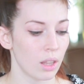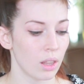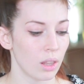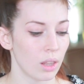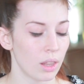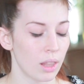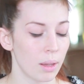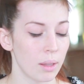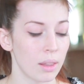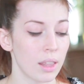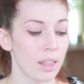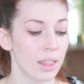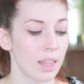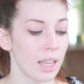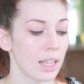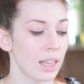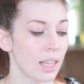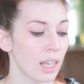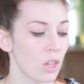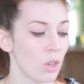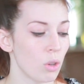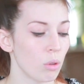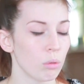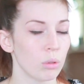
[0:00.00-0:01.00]
The thing
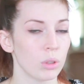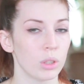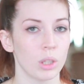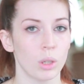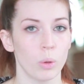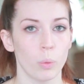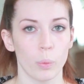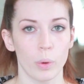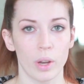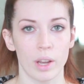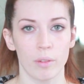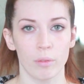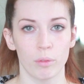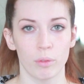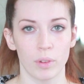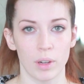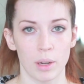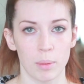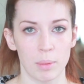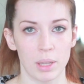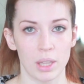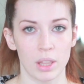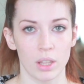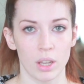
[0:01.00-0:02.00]
that you really want
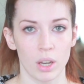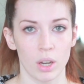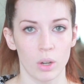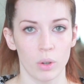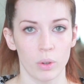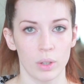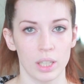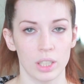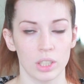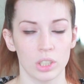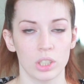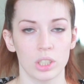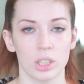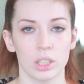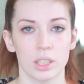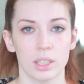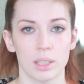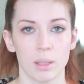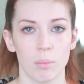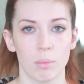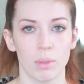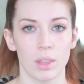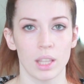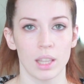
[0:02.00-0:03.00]
from it though is just
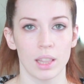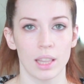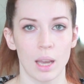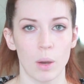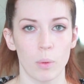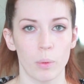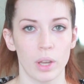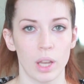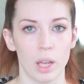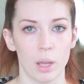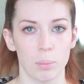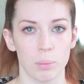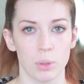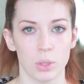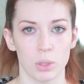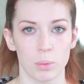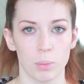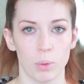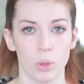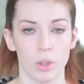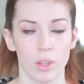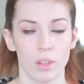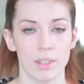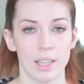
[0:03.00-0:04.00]
something that will help you
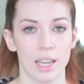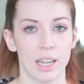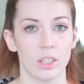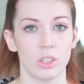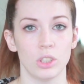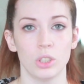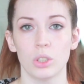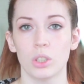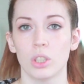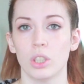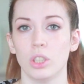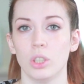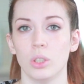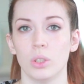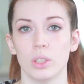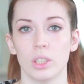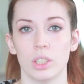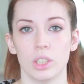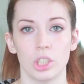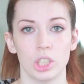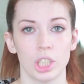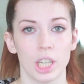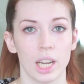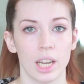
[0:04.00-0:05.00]
smooth it down. You could use a
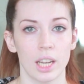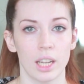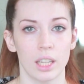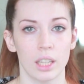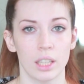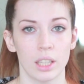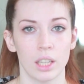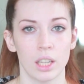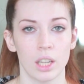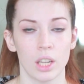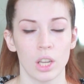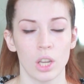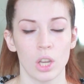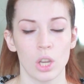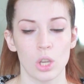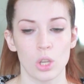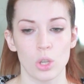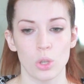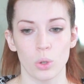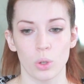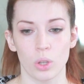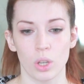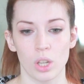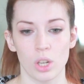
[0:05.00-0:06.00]
gel,
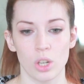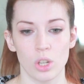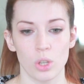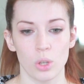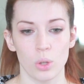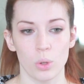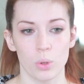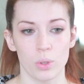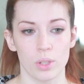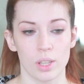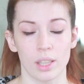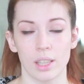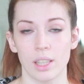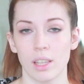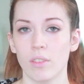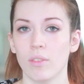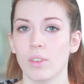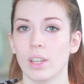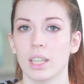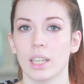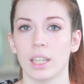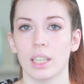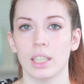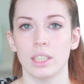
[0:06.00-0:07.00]
you could use a
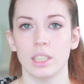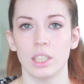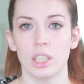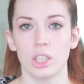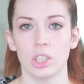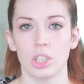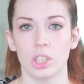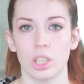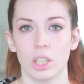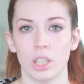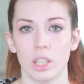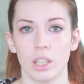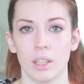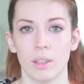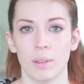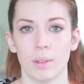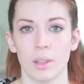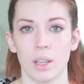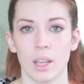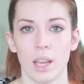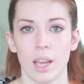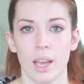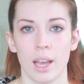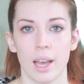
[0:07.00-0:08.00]
leave-in conditioner,
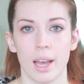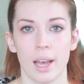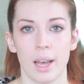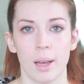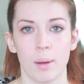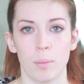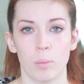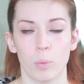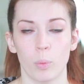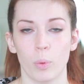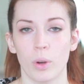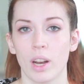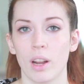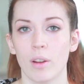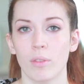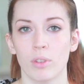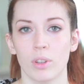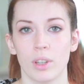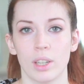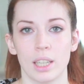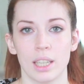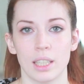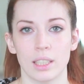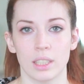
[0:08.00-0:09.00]
whatever
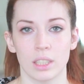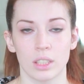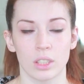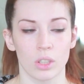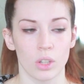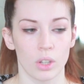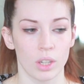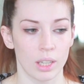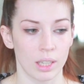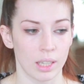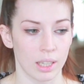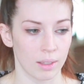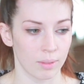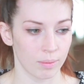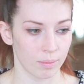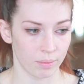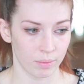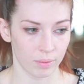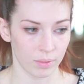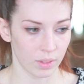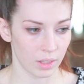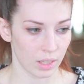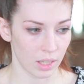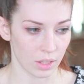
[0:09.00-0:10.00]
it is, it's
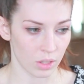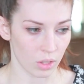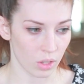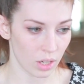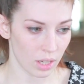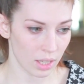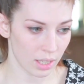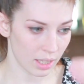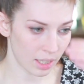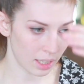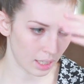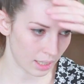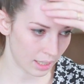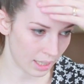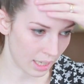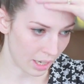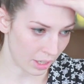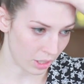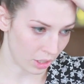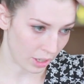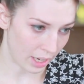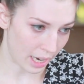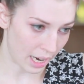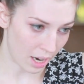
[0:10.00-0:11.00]
gonna slick
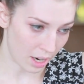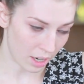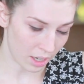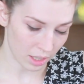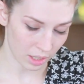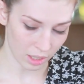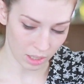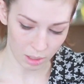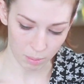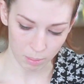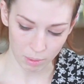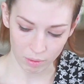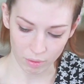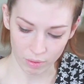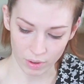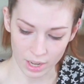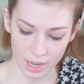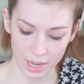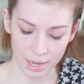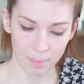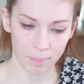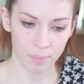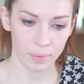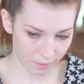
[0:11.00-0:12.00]
down your hair and it's gonna be
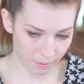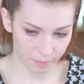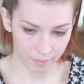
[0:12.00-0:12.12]
fine.